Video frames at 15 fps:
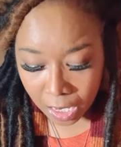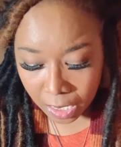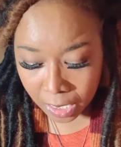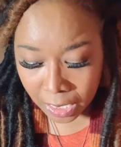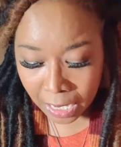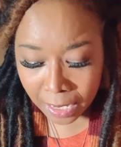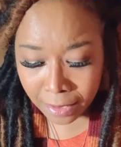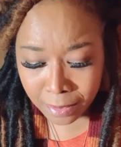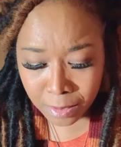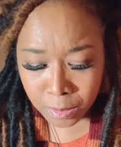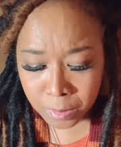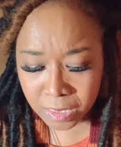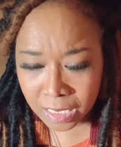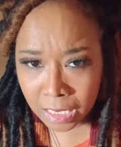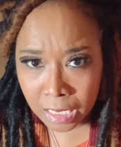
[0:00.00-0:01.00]
And I am
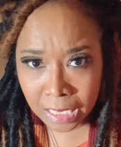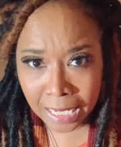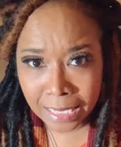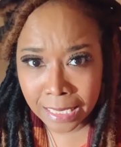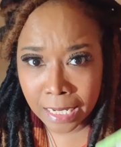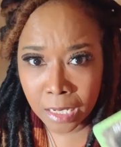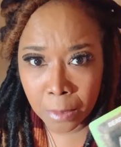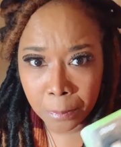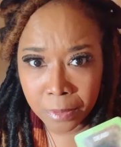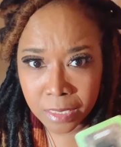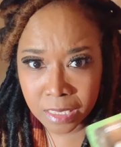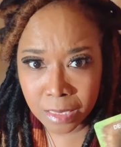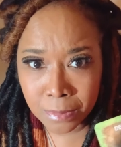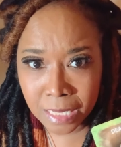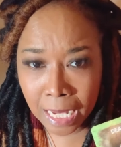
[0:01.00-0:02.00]
seeing like they done put
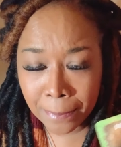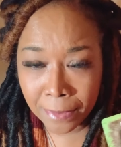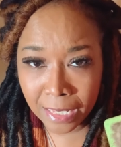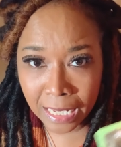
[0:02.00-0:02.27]
some type of